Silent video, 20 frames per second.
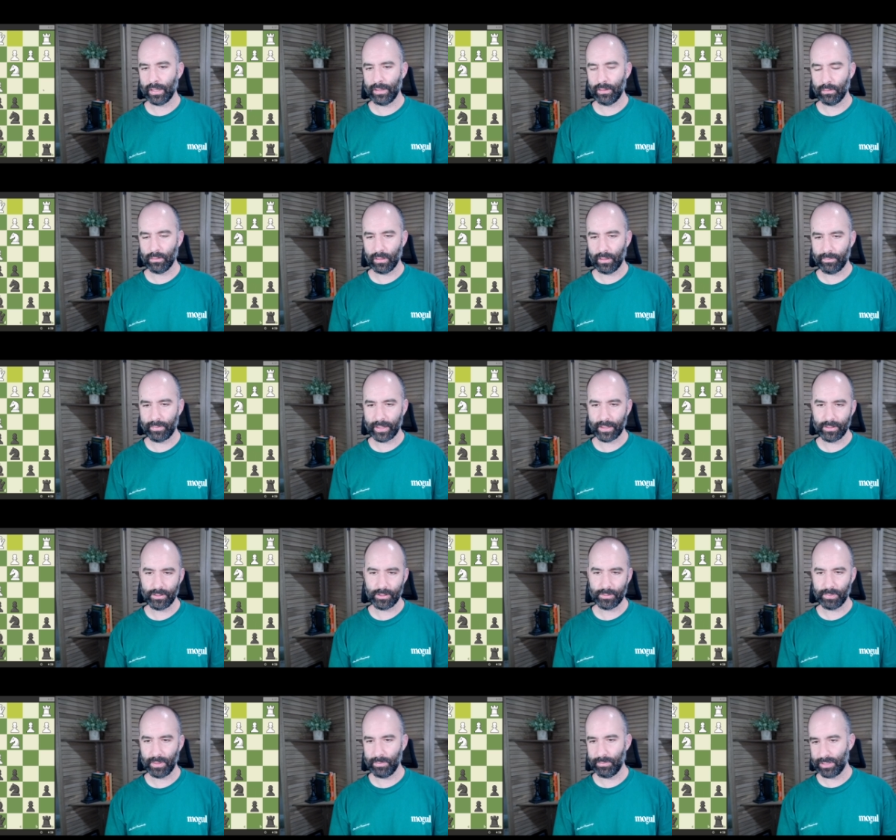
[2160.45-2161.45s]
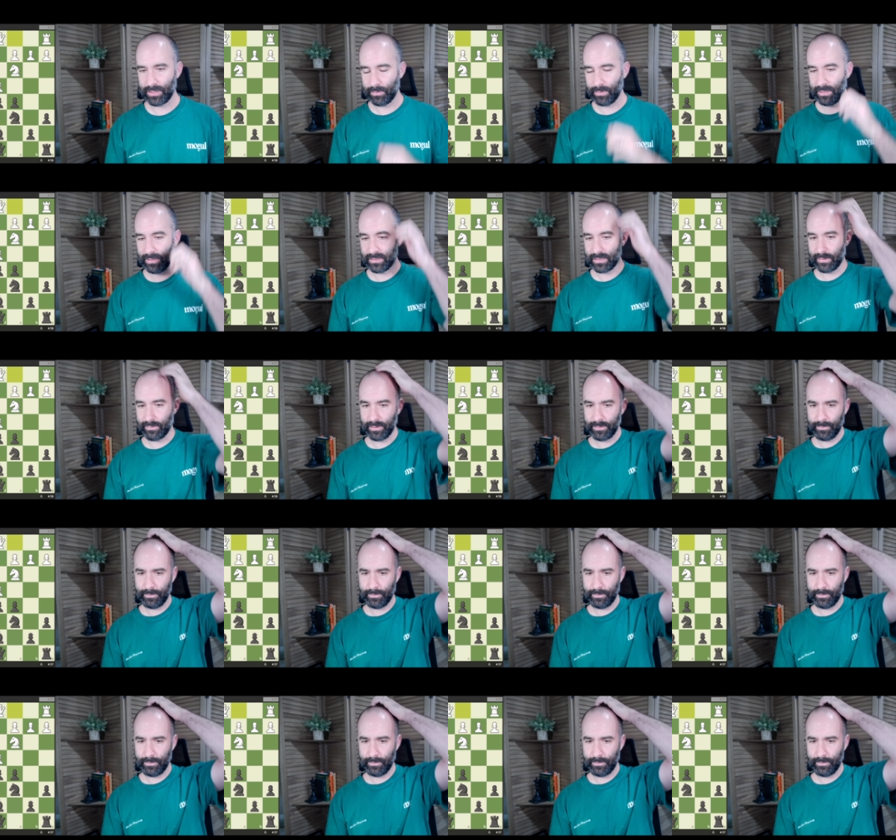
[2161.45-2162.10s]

I don't love. I could just play bishop e7.